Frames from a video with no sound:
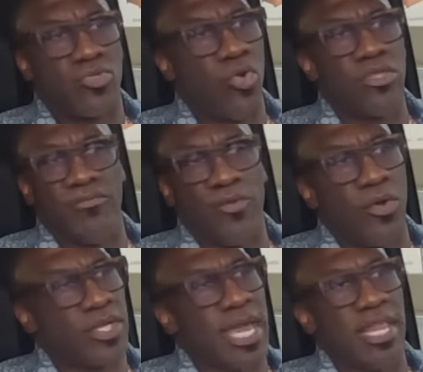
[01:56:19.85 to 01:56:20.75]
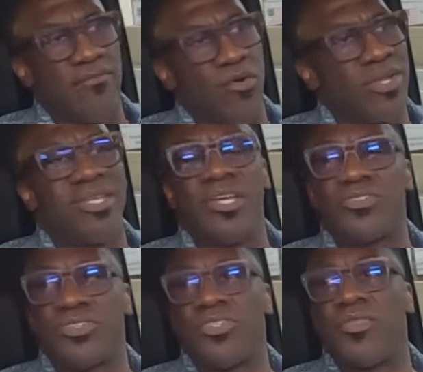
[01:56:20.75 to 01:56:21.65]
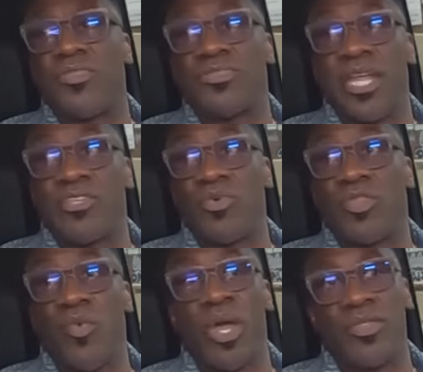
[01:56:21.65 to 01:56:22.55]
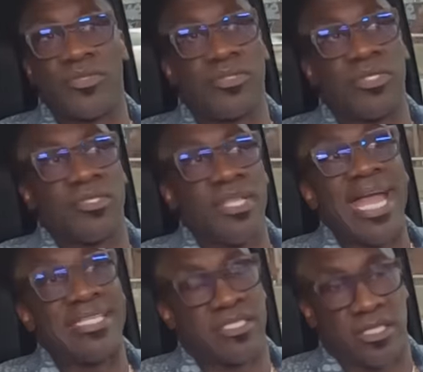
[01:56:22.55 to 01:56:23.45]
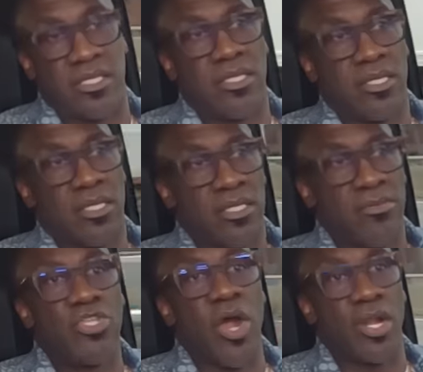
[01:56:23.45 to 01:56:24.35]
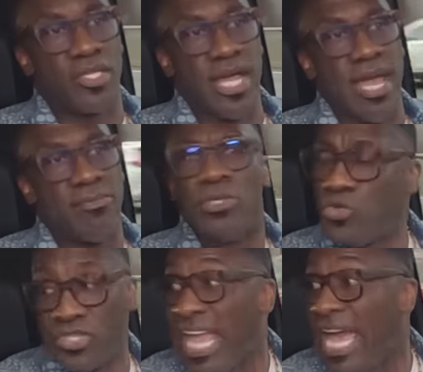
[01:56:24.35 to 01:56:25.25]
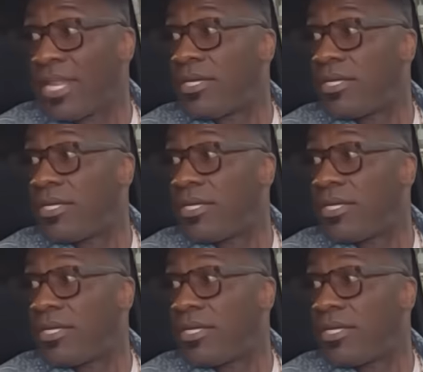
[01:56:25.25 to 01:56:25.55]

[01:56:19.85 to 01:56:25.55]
Georgia, Florida, California. It's the southern states where the weather is nice the majority of the time. Louisiana.